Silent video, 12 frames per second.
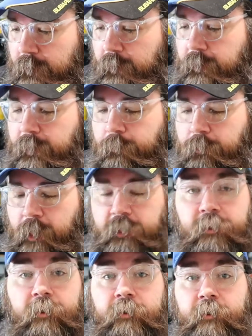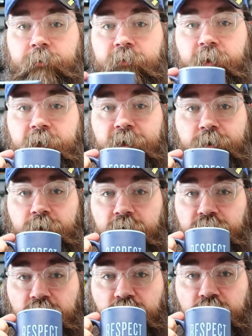and that process seems very
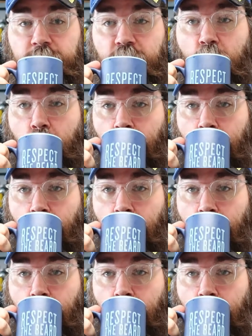interesting to me.